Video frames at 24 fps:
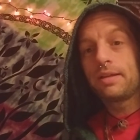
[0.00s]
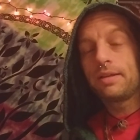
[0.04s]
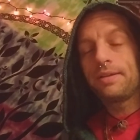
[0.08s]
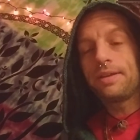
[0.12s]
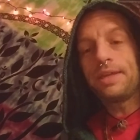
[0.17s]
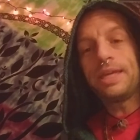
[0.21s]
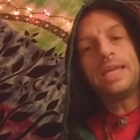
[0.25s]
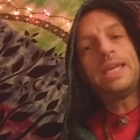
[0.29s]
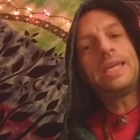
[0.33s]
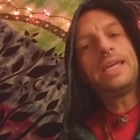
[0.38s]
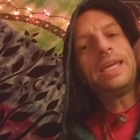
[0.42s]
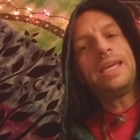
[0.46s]

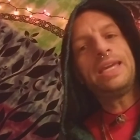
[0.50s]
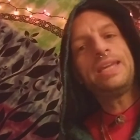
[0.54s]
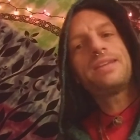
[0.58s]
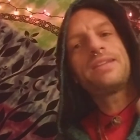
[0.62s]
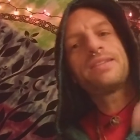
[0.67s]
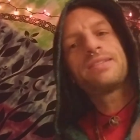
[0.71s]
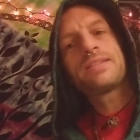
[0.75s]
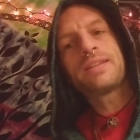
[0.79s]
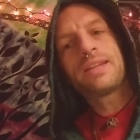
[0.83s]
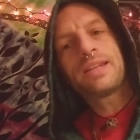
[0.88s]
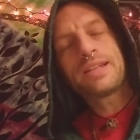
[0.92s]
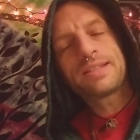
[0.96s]
He
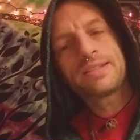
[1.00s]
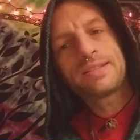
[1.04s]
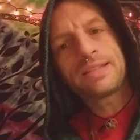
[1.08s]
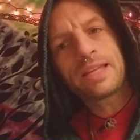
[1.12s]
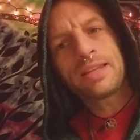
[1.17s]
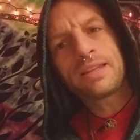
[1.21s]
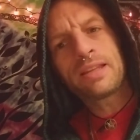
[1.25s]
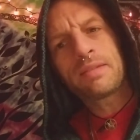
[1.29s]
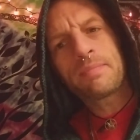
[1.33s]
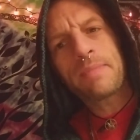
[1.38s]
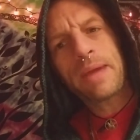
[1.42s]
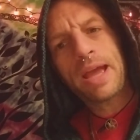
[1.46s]
is an
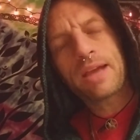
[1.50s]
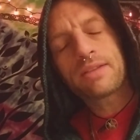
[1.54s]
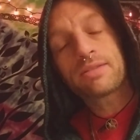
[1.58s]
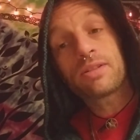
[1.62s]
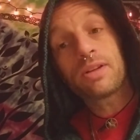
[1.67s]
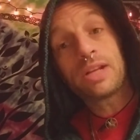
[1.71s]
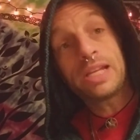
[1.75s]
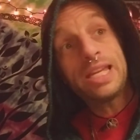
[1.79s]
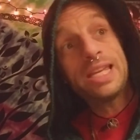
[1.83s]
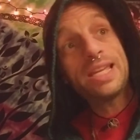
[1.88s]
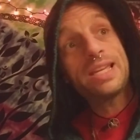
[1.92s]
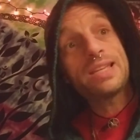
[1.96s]
ascendant
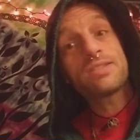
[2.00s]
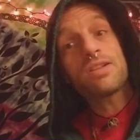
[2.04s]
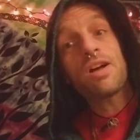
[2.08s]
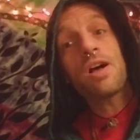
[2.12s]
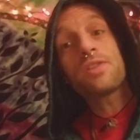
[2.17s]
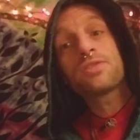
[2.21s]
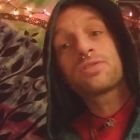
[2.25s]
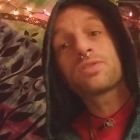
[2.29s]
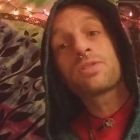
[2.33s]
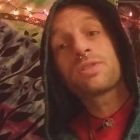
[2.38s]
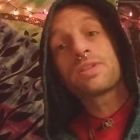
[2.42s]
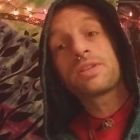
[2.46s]
master. He is
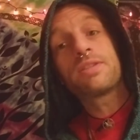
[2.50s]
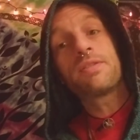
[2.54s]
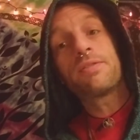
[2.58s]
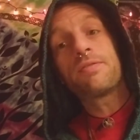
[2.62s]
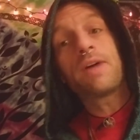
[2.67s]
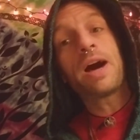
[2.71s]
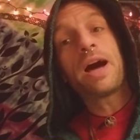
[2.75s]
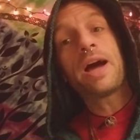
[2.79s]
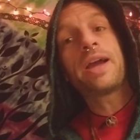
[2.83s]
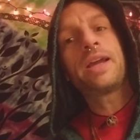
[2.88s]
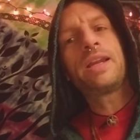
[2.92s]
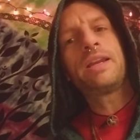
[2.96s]
also the
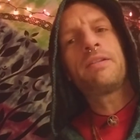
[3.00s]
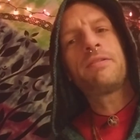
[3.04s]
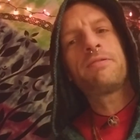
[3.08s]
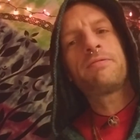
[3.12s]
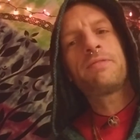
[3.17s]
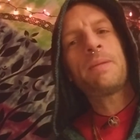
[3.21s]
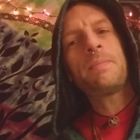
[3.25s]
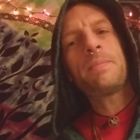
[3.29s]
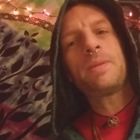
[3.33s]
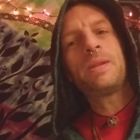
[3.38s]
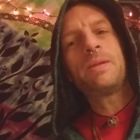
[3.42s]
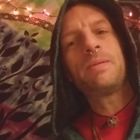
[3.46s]
divine
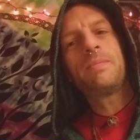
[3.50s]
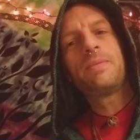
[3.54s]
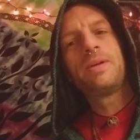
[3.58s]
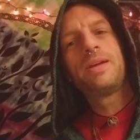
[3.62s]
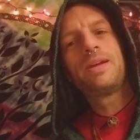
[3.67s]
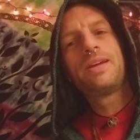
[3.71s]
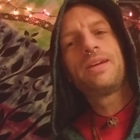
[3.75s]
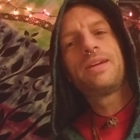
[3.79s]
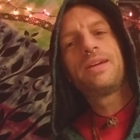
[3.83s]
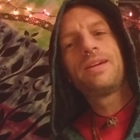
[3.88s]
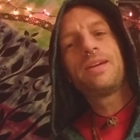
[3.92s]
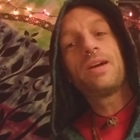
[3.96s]
feminine,
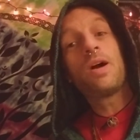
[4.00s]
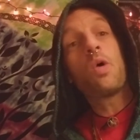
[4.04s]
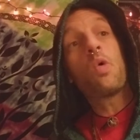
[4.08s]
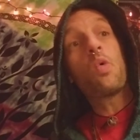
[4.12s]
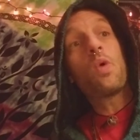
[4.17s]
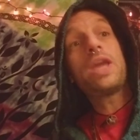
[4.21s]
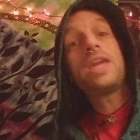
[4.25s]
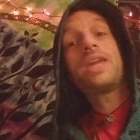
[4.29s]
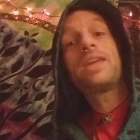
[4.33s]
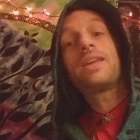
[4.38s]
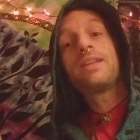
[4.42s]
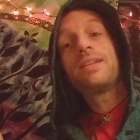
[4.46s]

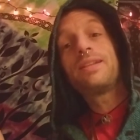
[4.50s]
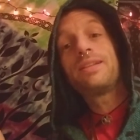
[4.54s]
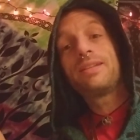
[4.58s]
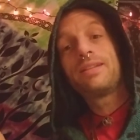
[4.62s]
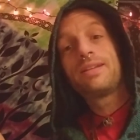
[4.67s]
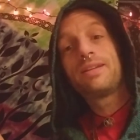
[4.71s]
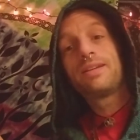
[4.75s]
awakened.